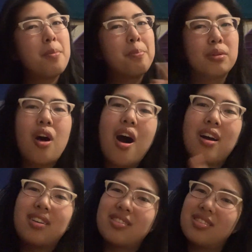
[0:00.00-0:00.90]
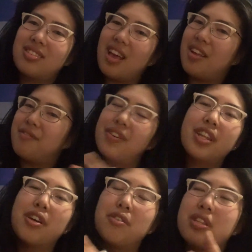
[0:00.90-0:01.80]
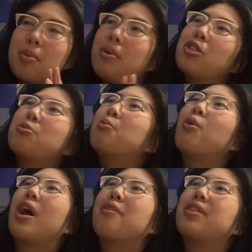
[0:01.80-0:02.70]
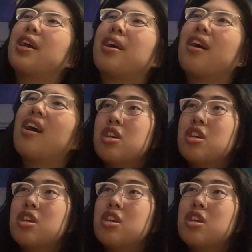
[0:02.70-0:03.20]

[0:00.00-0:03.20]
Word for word: blogs and videos and much more out there.